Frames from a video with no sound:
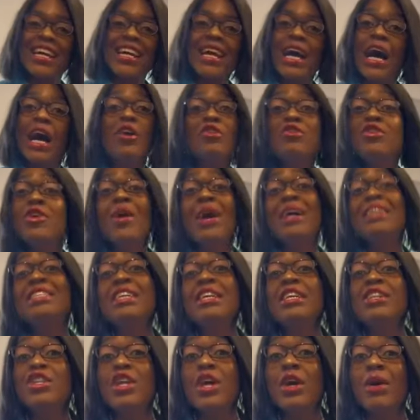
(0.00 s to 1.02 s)
Oh, no, I didn't
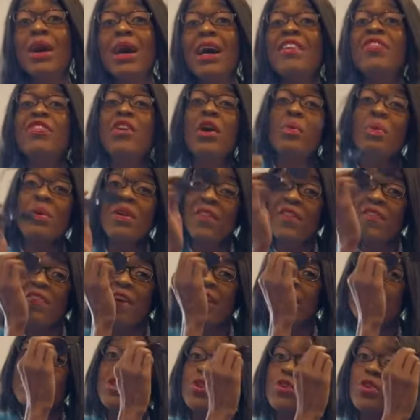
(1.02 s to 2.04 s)
know. I thought we
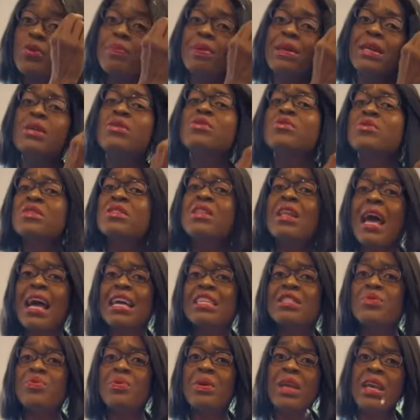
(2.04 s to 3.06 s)
affected your bills last
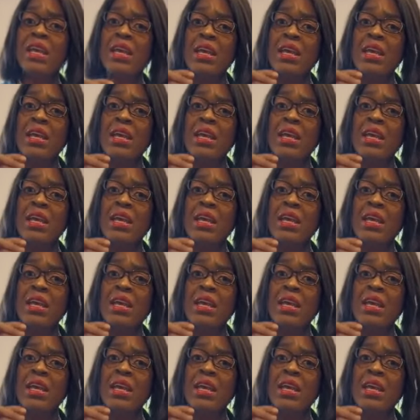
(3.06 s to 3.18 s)
week.